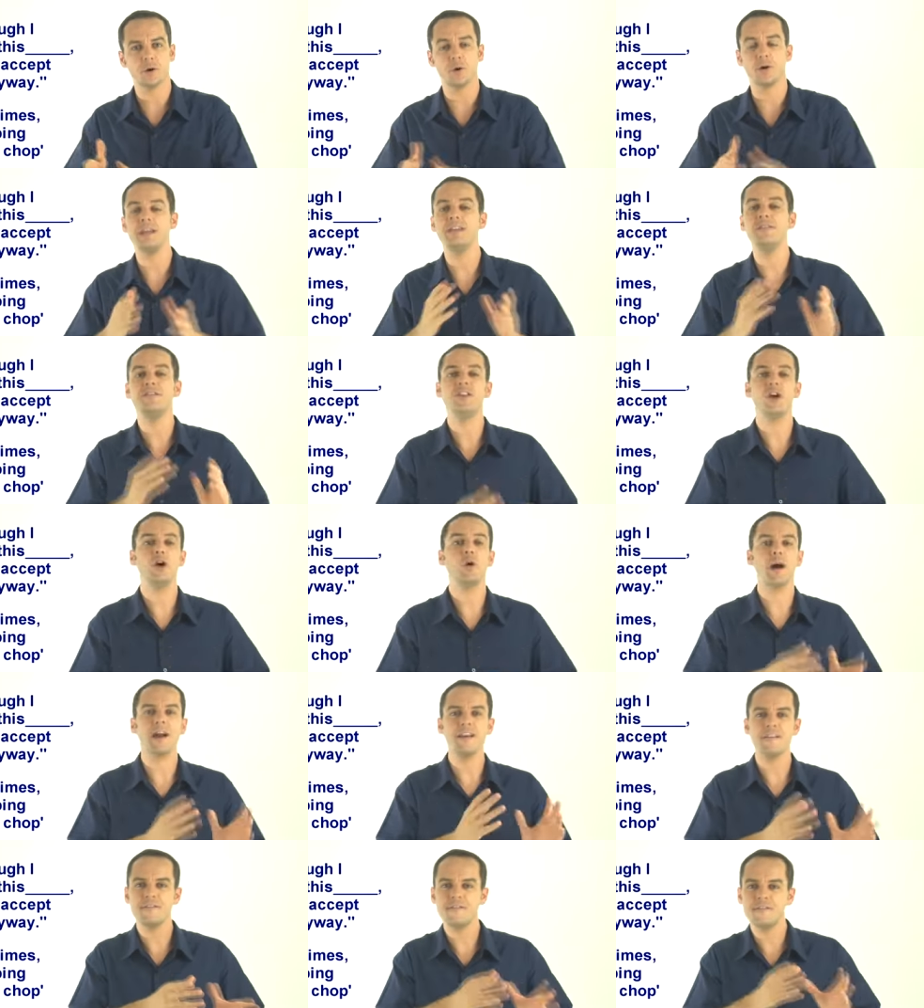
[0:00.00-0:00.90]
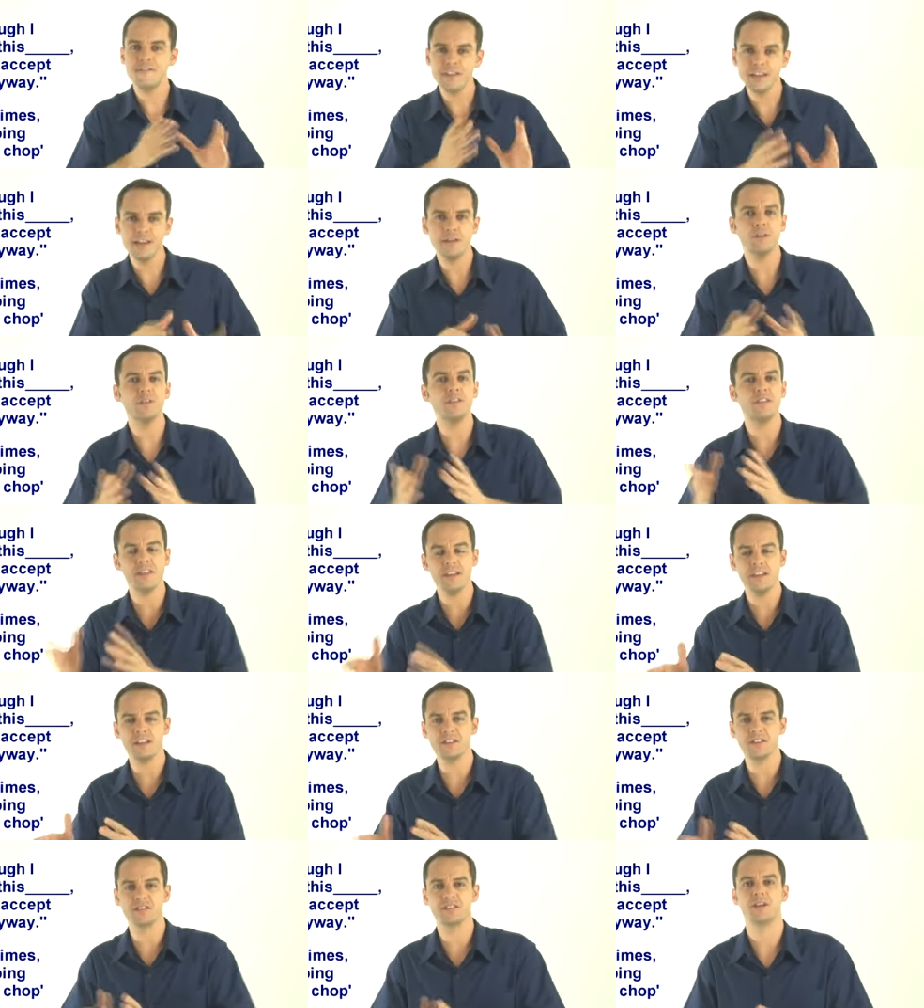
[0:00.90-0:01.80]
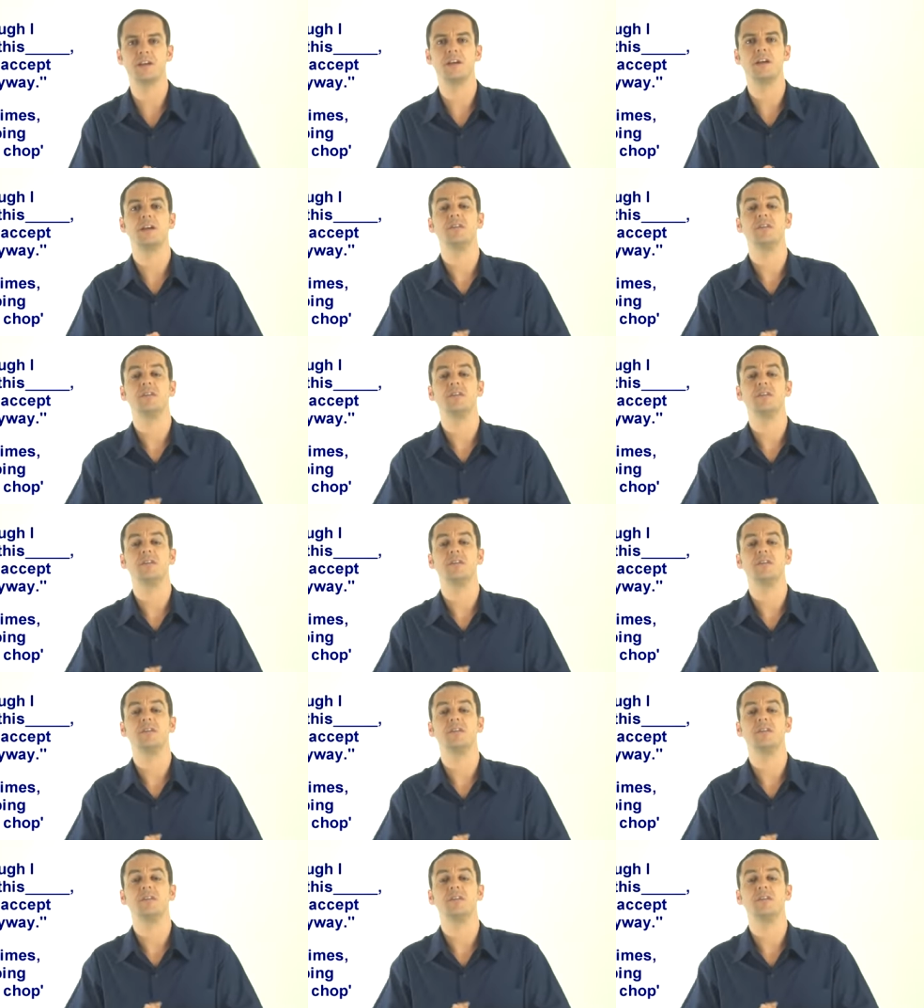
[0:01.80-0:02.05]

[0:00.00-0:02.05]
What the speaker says: or even though I feel this,